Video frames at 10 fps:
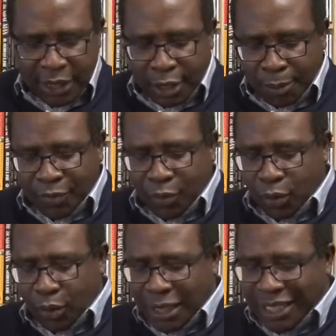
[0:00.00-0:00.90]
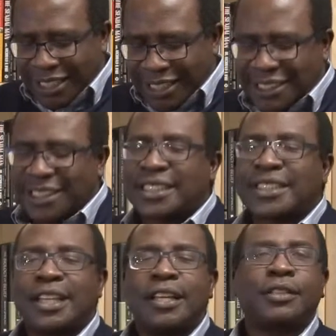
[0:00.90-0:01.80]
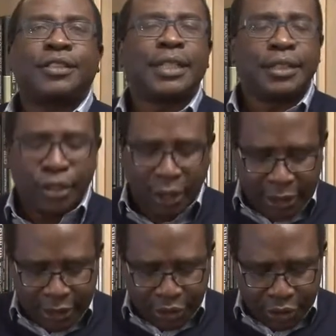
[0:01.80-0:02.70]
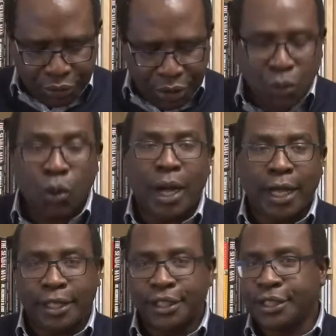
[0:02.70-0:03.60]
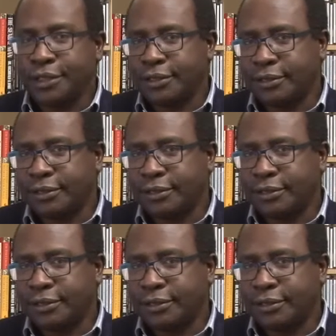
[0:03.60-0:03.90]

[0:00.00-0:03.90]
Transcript: Number four, list the skills and knowledge required.